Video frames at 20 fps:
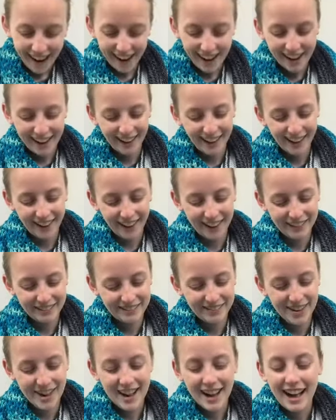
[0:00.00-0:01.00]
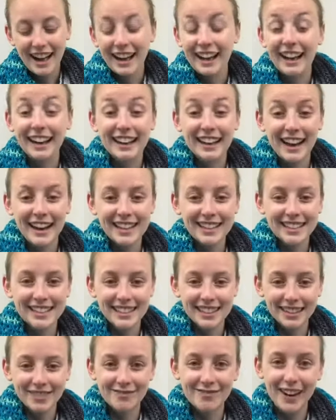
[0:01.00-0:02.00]
I
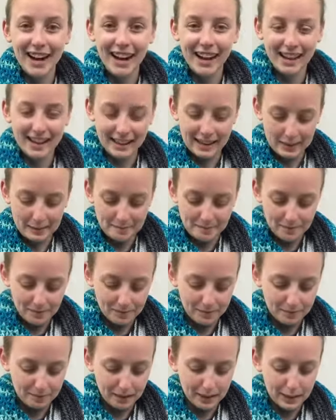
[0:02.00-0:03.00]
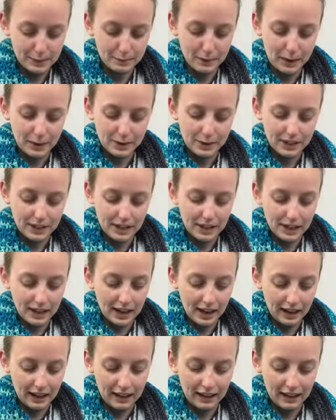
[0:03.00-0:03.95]
guess my spouse, he